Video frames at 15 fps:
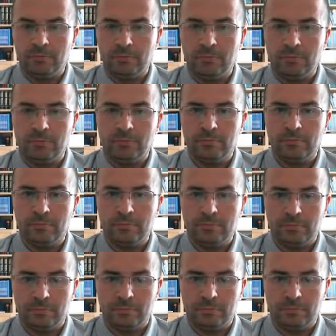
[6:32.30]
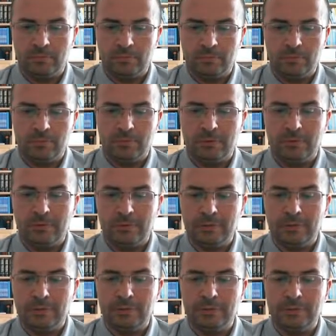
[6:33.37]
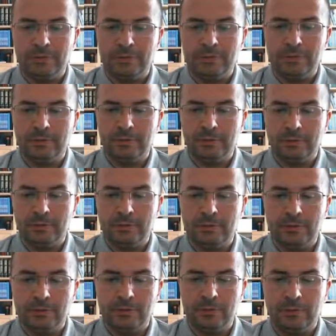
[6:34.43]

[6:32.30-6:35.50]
Nothing is said.